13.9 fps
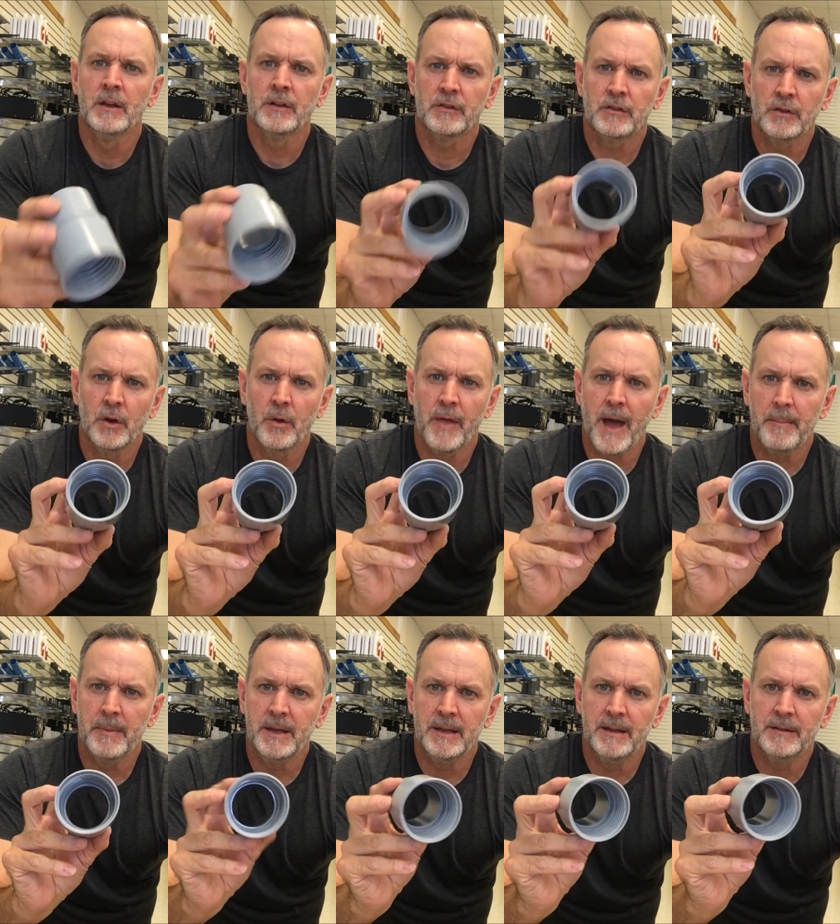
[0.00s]
So that
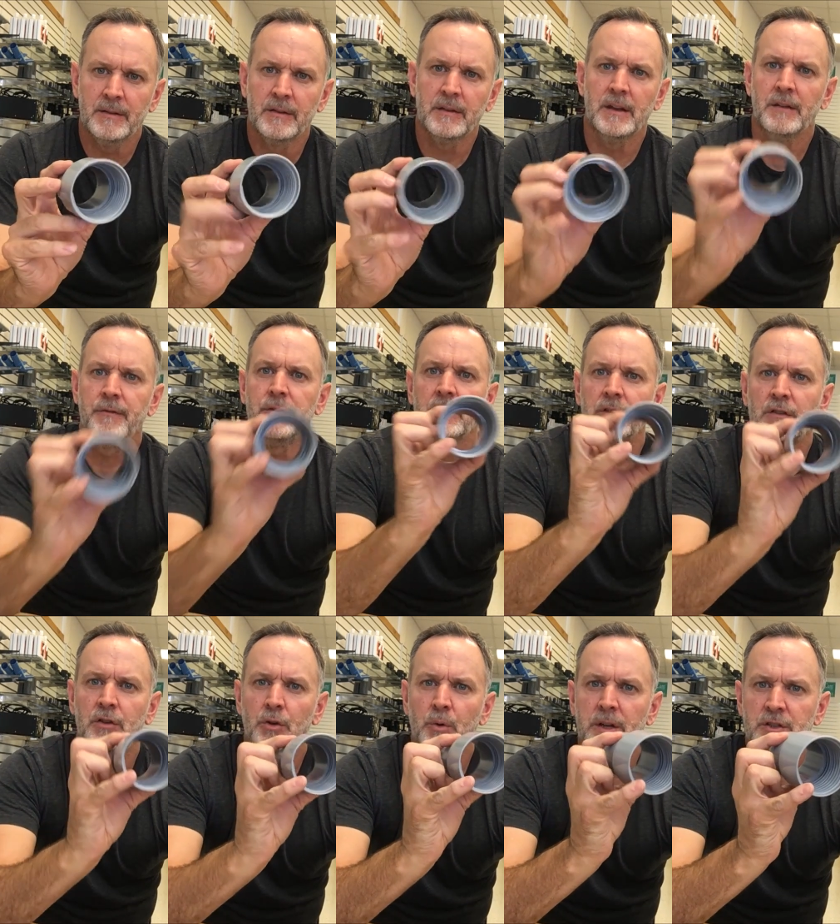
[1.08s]
means it fits
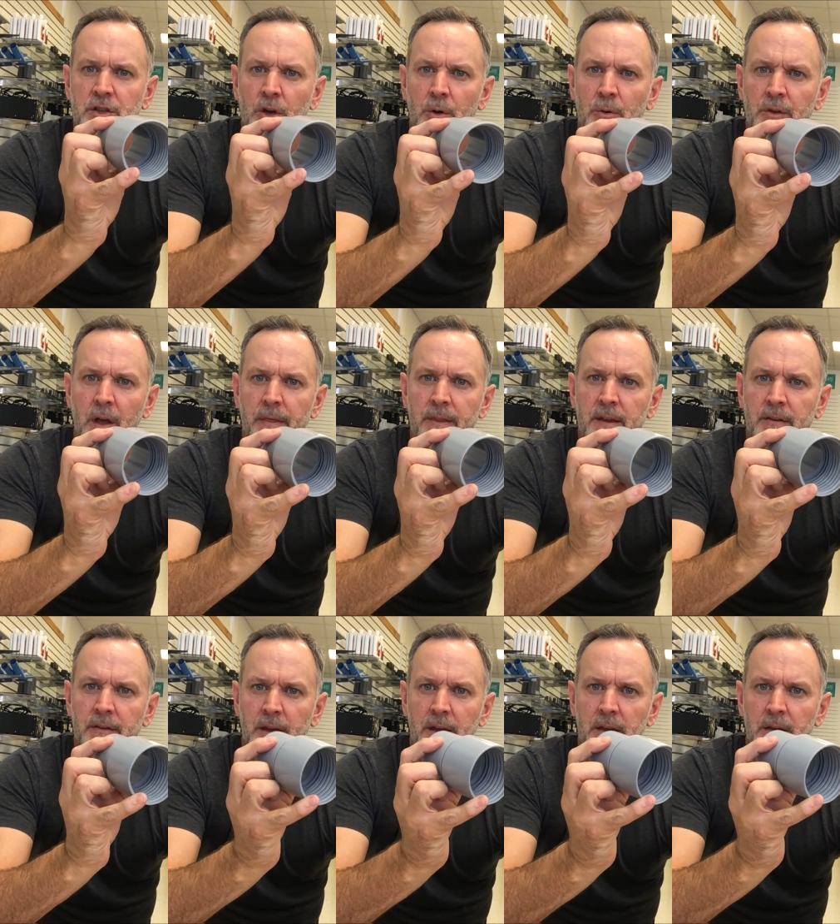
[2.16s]
2-inch hose on
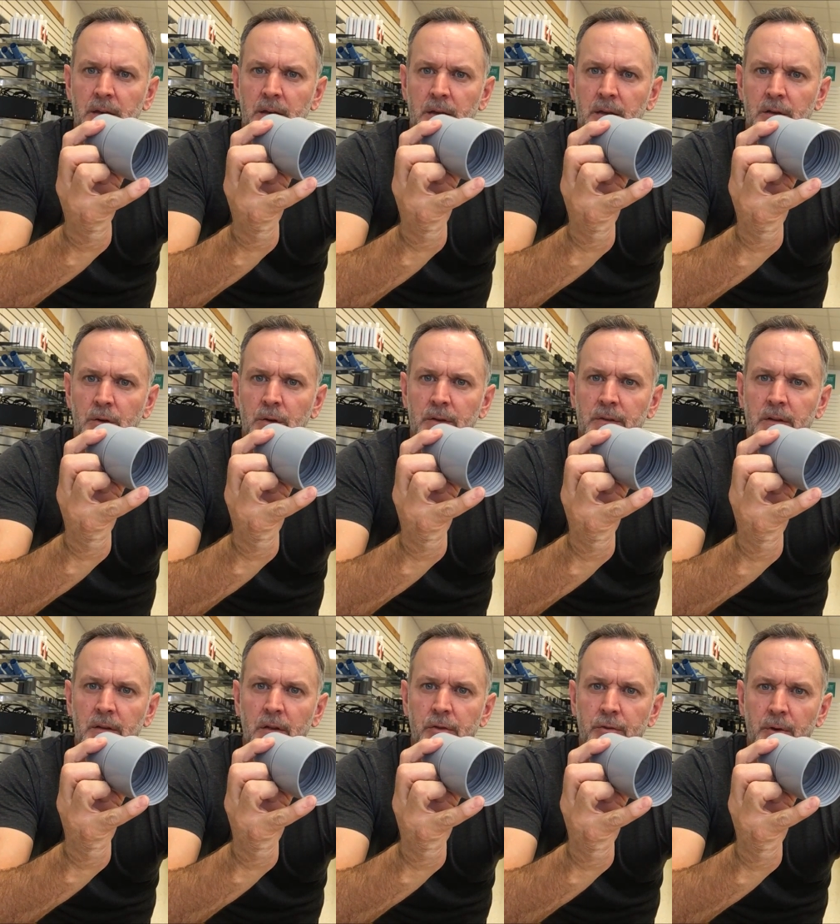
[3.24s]
this end. You can
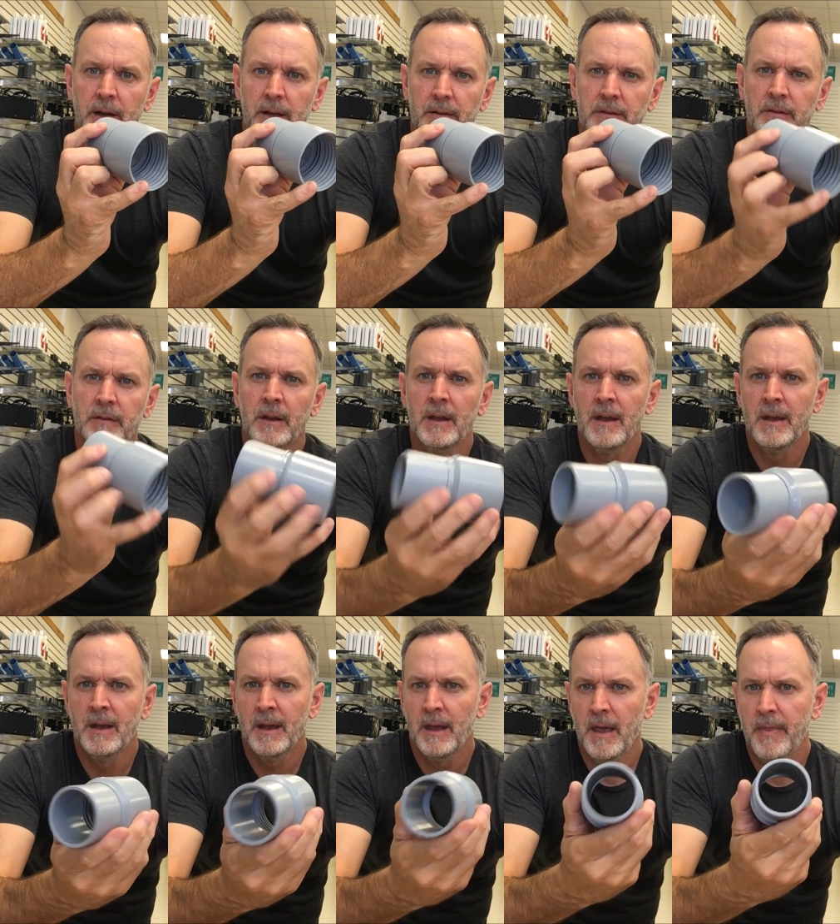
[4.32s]
see the threads,
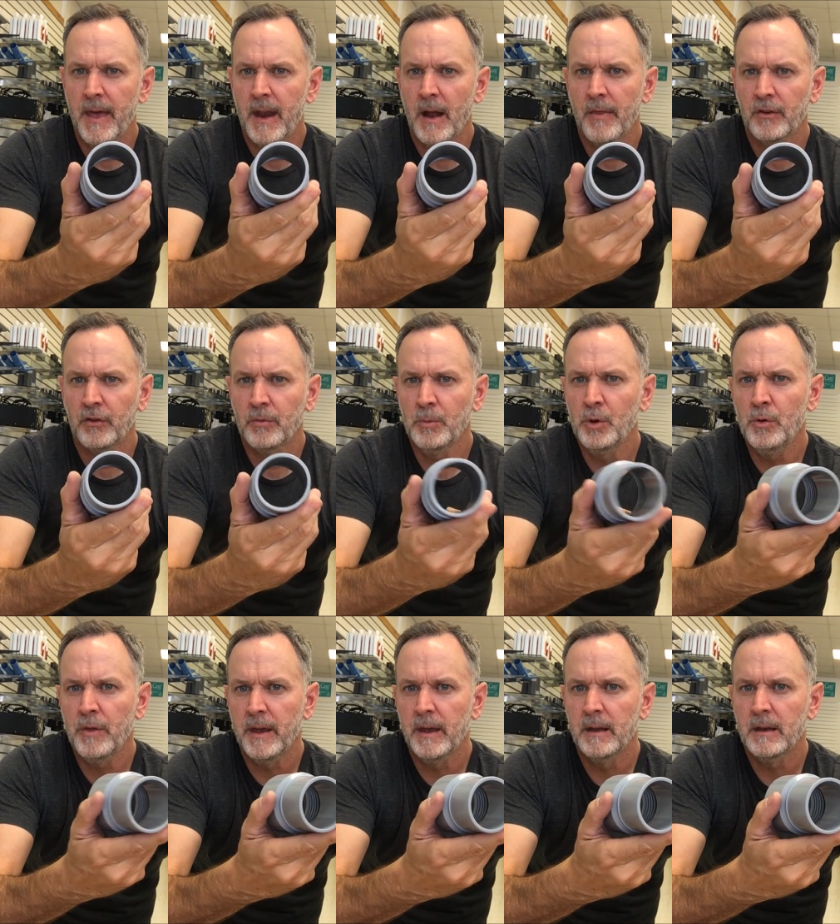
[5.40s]
and then on the
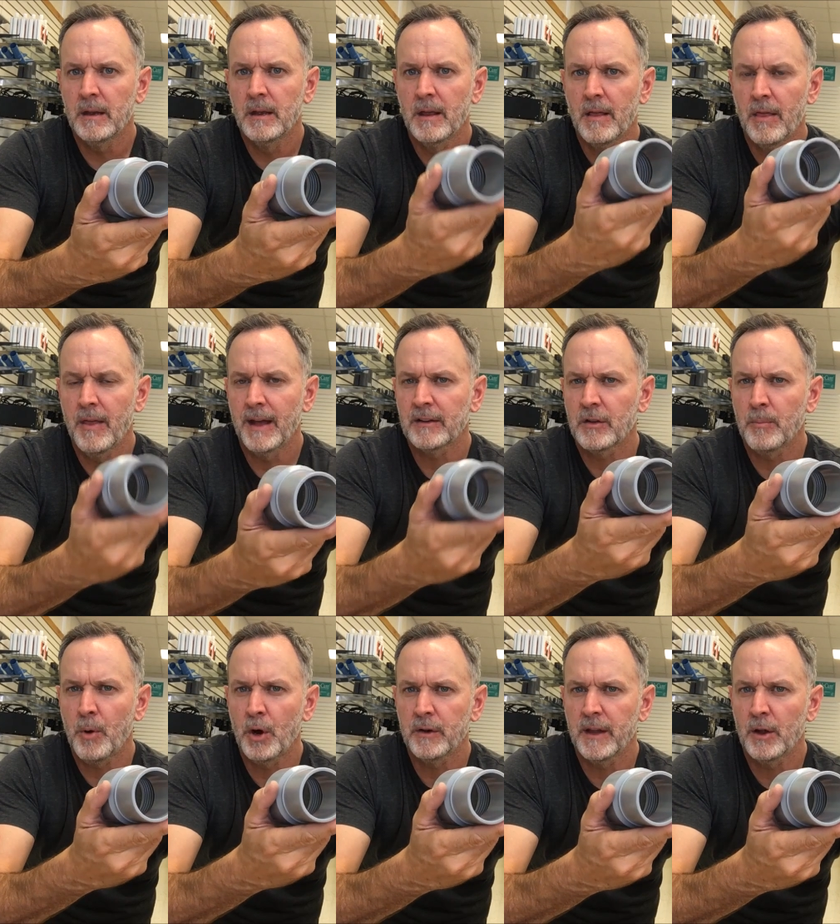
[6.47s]
smooth end, that's the
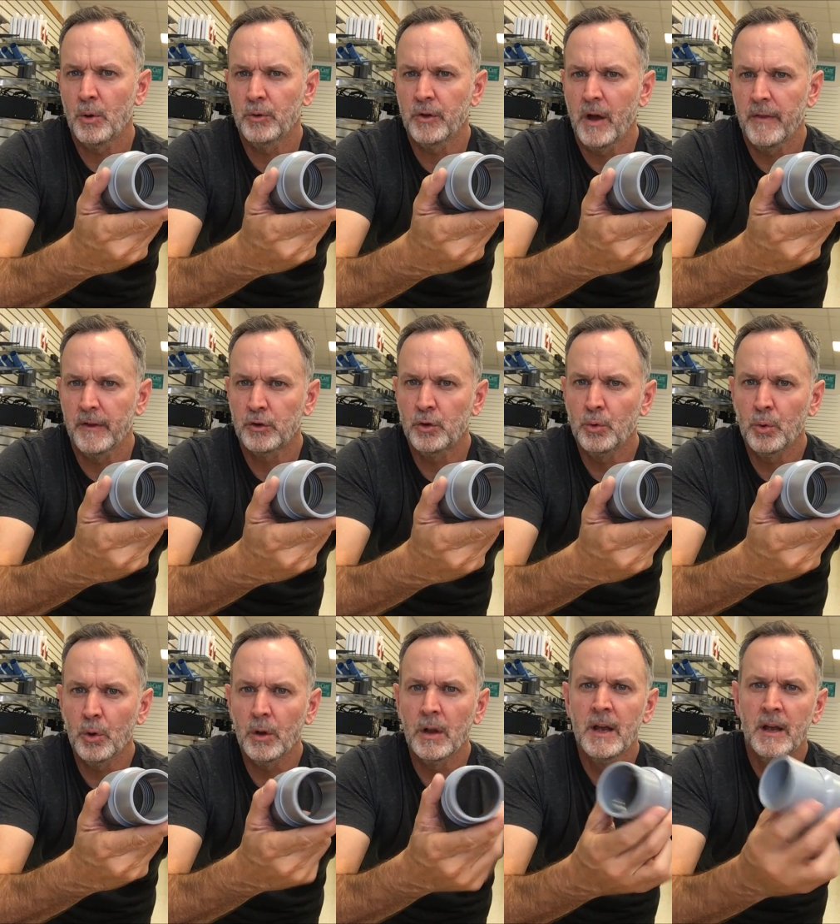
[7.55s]
part that goes on the
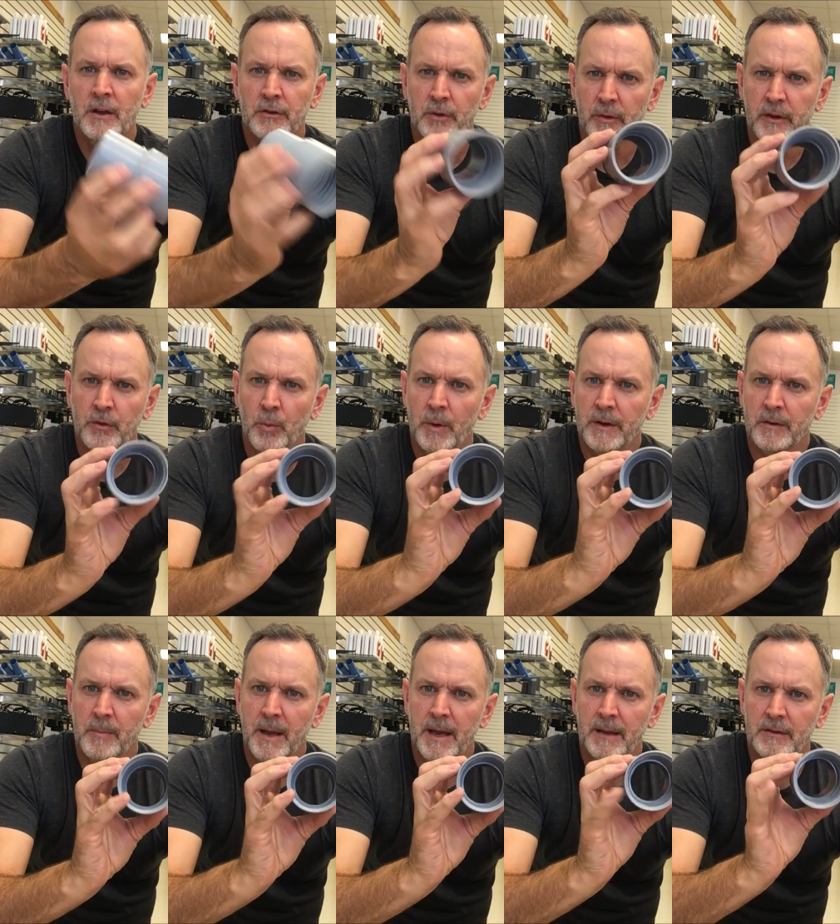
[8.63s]
tool. So this one
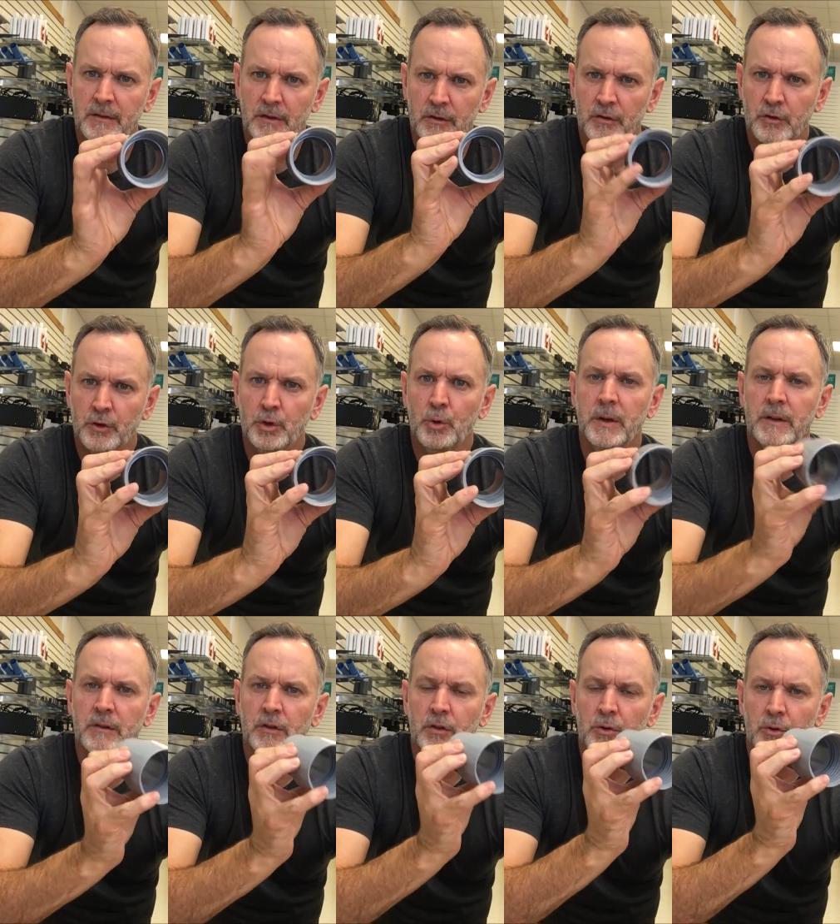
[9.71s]
is made to screw
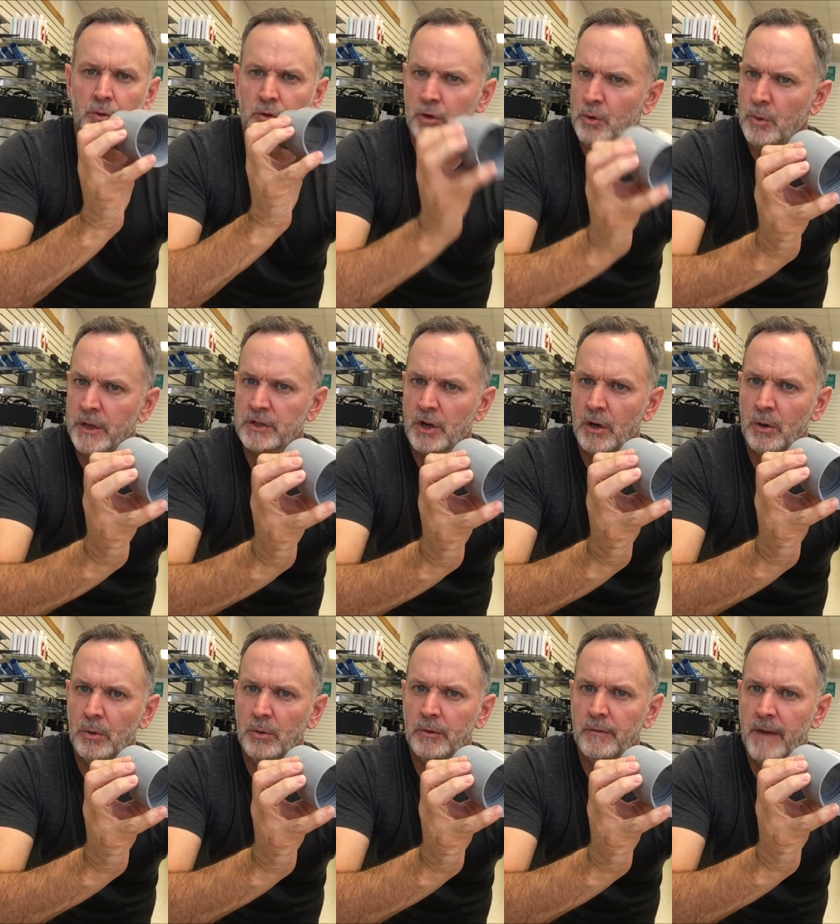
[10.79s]
into 2-inch
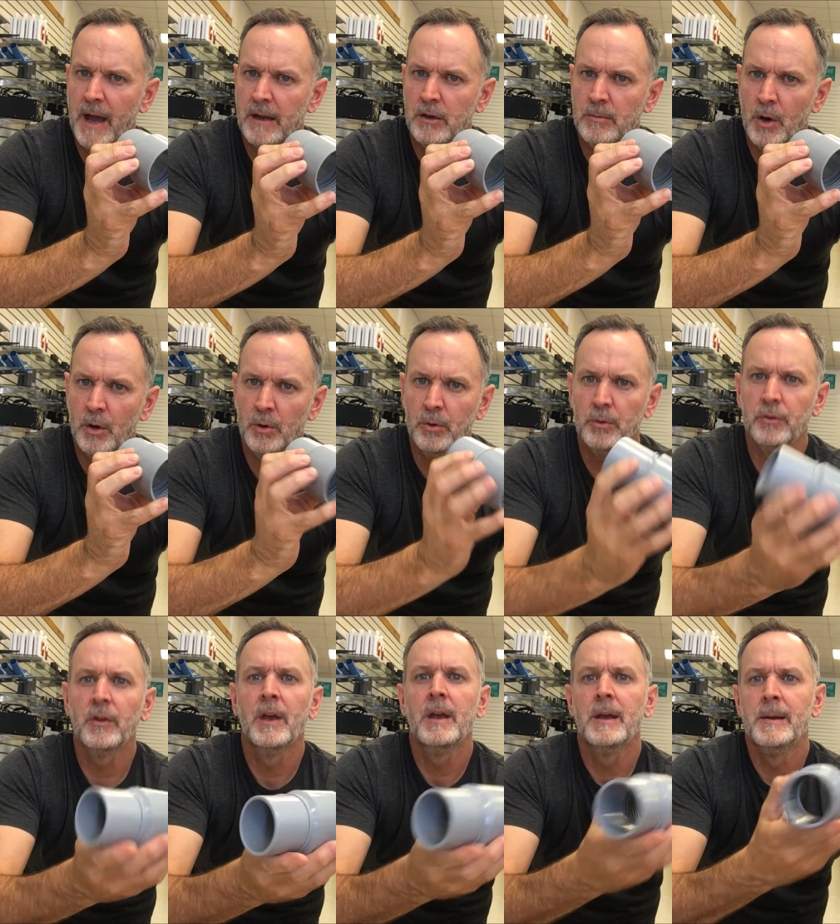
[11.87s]
hose, vacuum hose,